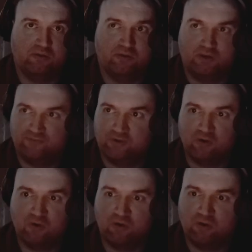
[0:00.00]
If
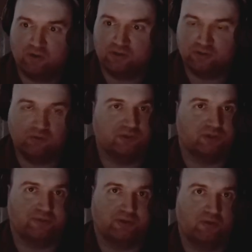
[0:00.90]
you're doing
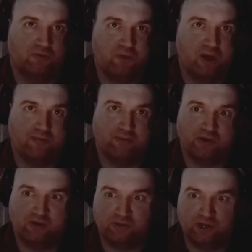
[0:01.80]
something on the web, or
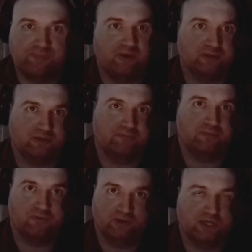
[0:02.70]
you're typing something
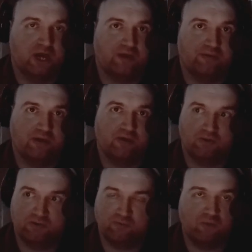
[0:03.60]
or a document or
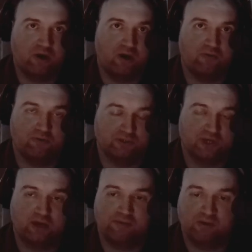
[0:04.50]

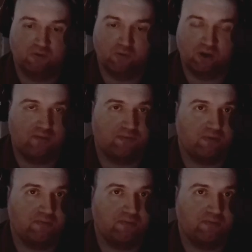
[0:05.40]
whatever,